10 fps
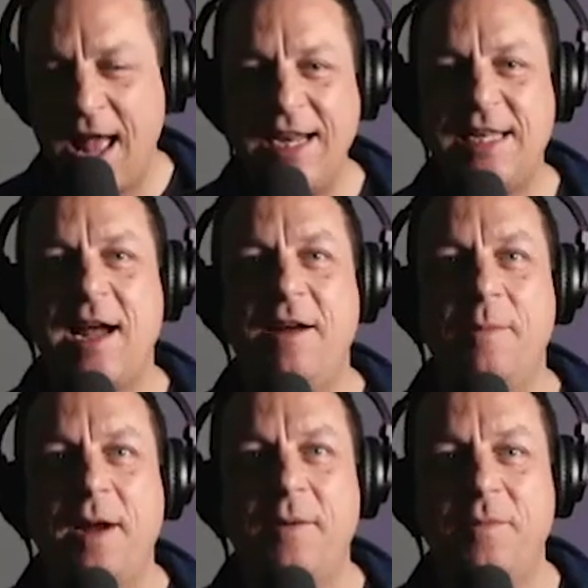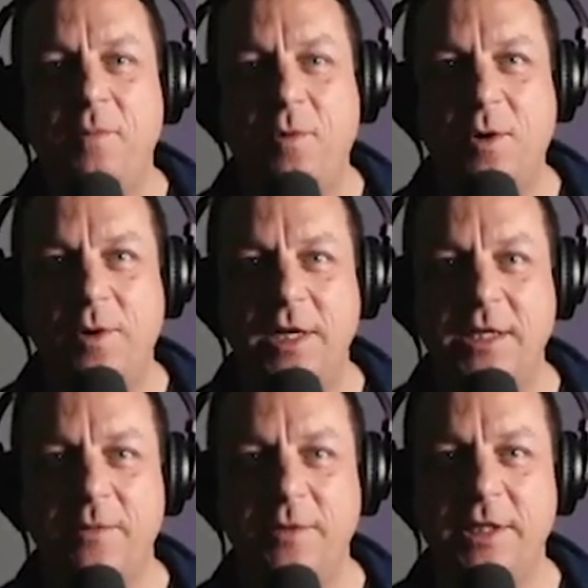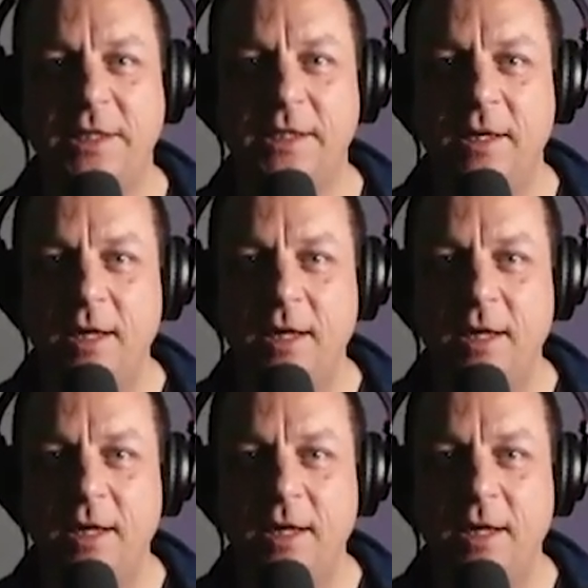any doubt about what I want to do, which is